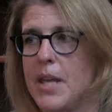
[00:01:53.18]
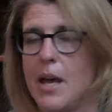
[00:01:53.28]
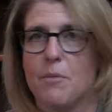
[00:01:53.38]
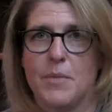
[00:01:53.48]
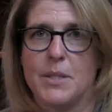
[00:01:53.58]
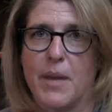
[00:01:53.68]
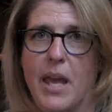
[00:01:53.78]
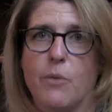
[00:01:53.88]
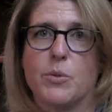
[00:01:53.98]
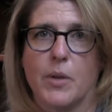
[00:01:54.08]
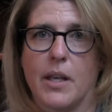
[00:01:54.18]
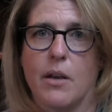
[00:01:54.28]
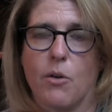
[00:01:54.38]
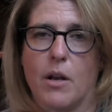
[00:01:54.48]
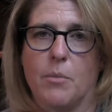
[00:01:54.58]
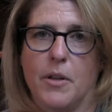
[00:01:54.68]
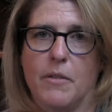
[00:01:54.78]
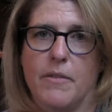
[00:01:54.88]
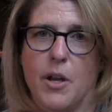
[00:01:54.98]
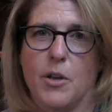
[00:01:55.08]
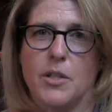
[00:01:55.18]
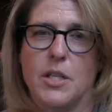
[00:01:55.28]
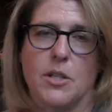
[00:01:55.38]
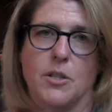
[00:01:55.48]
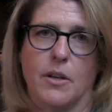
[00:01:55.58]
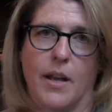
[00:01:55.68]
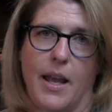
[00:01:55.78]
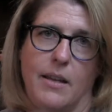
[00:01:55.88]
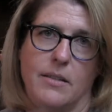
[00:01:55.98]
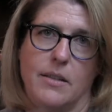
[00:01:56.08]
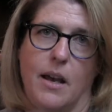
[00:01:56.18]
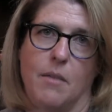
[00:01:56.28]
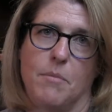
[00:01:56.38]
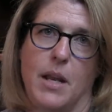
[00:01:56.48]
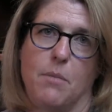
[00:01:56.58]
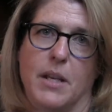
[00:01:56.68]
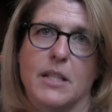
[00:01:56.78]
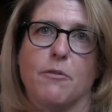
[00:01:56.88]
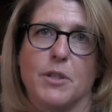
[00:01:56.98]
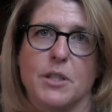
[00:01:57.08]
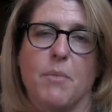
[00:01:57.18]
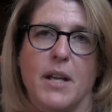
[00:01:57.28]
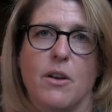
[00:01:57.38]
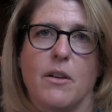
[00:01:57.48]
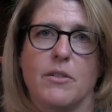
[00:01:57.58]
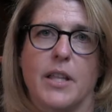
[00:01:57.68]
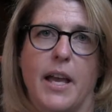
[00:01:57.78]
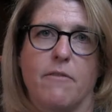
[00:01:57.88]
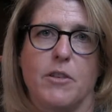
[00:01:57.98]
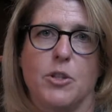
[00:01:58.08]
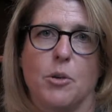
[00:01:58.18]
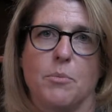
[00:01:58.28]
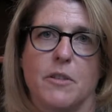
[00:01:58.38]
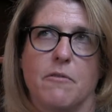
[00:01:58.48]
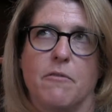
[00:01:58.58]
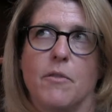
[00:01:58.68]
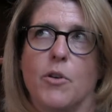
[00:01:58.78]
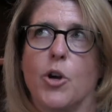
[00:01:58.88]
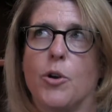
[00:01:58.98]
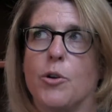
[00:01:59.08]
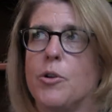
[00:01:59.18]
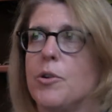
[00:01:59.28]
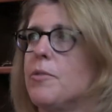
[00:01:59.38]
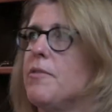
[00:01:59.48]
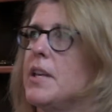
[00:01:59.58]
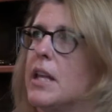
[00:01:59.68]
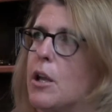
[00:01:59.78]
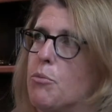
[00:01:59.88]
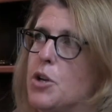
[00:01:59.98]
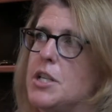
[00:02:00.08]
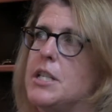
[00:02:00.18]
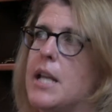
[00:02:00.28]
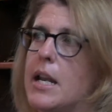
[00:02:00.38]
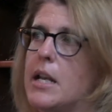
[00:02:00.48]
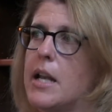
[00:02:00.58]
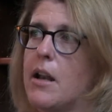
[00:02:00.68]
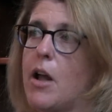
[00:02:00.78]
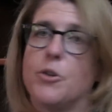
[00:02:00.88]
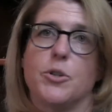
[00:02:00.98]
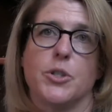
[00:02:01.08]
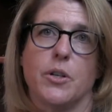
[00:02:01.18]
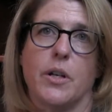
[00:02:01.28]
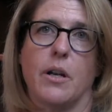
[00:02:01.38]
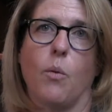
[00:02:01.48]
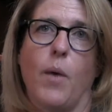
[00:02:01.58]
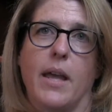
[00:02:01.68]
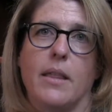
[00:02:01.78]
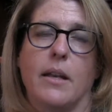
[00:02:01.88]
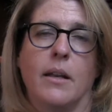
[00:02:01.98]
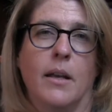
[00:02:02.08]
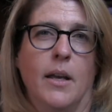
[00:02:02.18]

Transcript: Yeah, Ms. McKay was really incredible, a very good teacher, and made a big difference in my daughter's life in terms of her feeling appreciated and understood in a way that